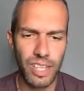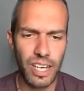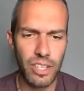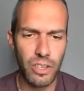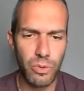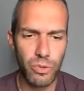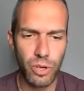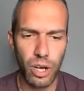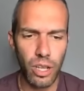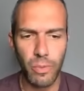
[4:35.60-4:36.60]
kind of
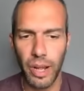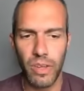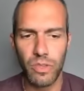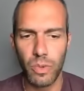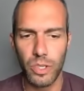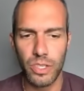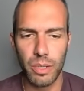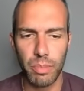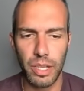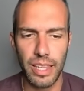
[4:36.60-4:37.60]
neutral all around. So we're
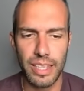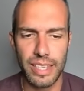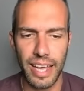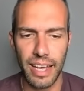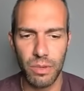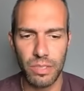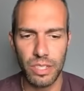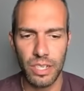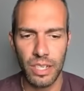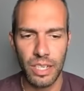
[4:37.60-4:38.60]
just going to play this
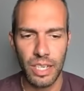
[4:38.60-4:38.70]
out.